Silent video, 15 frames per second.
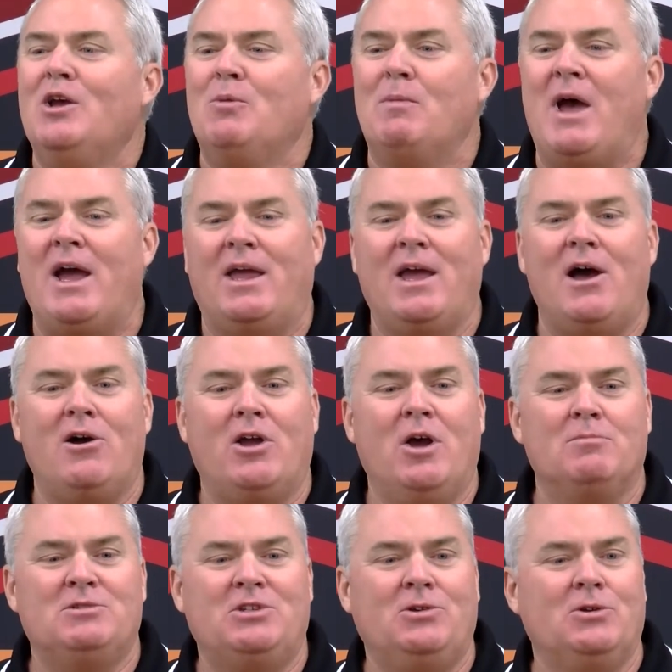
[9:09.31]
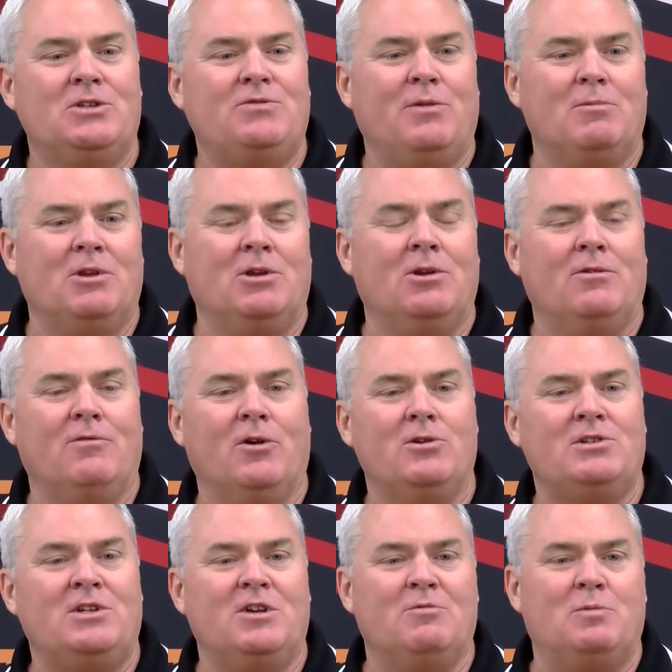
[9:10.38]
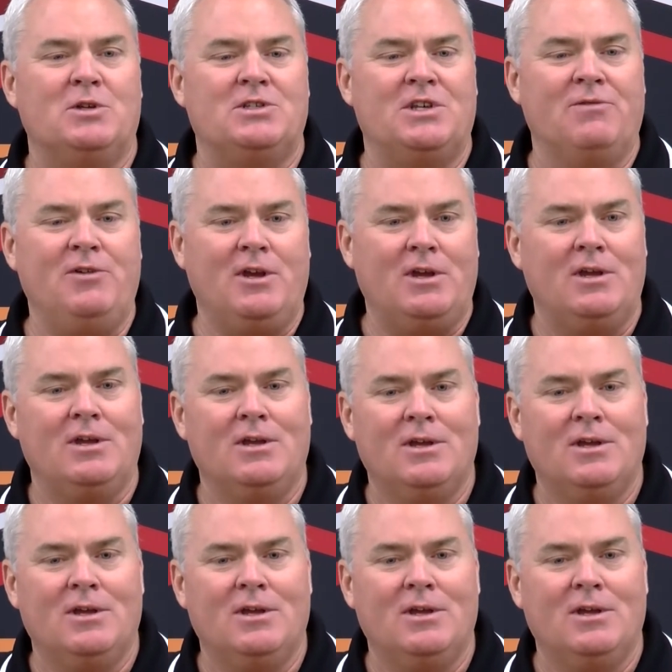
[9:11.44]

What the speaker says: Matt Gow comes to us from the University of Pacific,